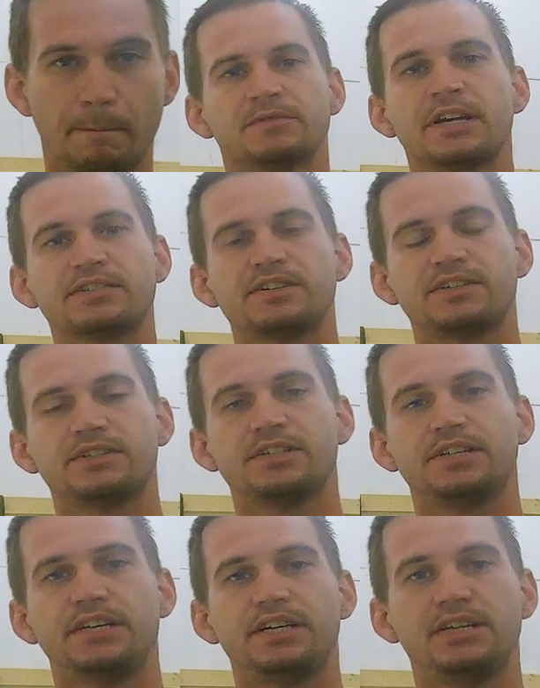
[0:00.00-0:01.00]
Next thing you're
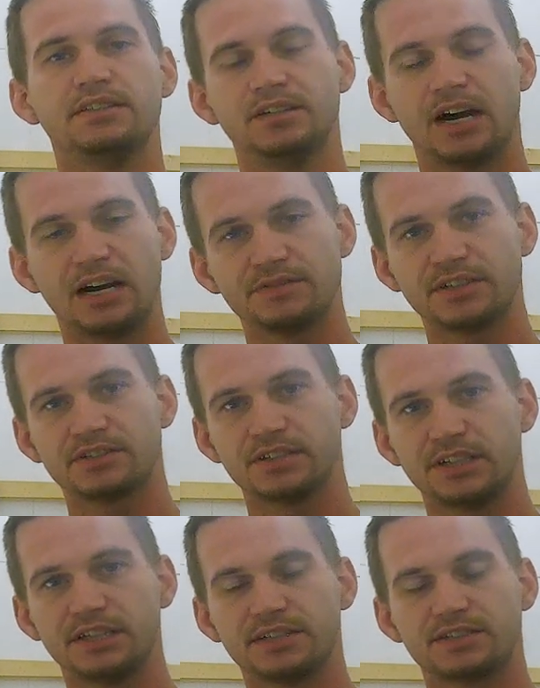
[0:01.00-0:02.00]
gonna need,
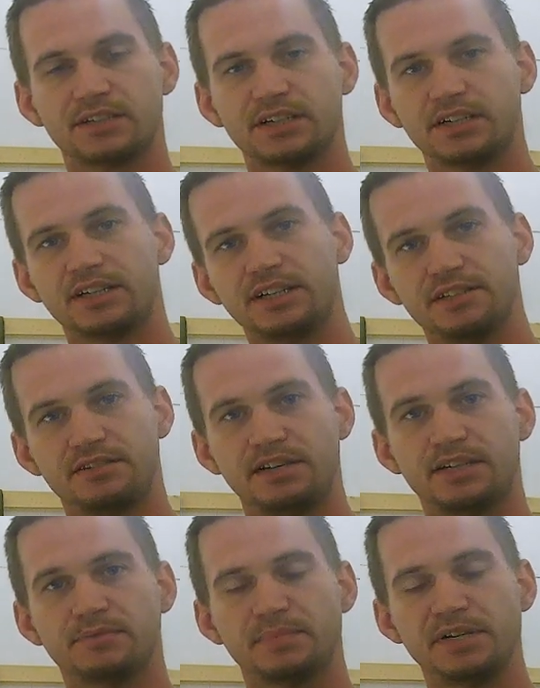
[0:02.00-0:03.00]
obviously, is the
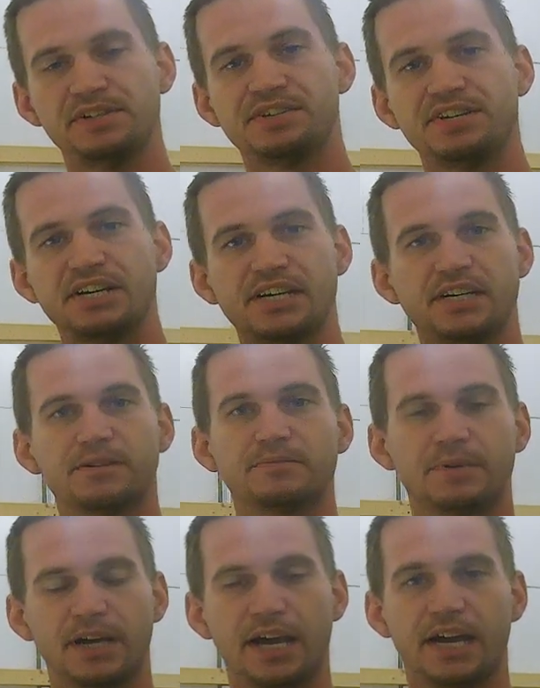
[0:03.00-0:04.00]
ECM,
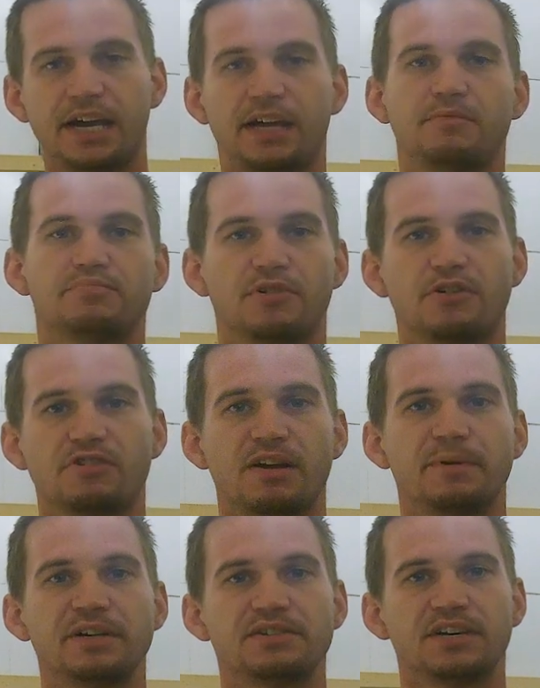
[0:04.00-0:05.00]
PCM, and
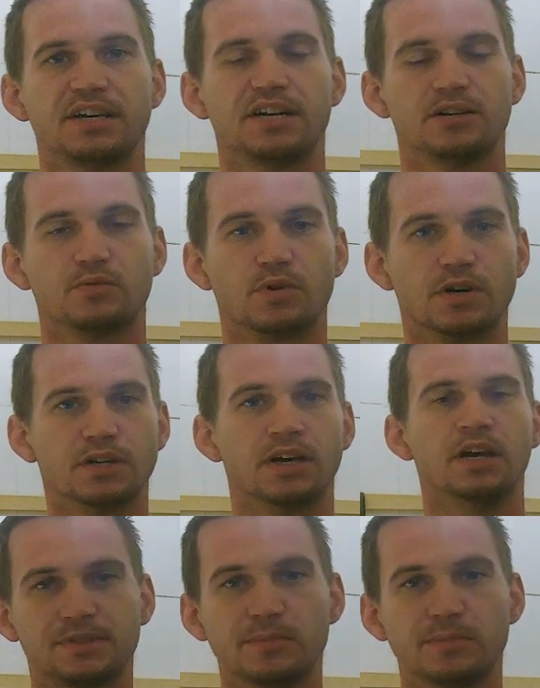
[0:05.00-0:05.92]
programming to get it to work.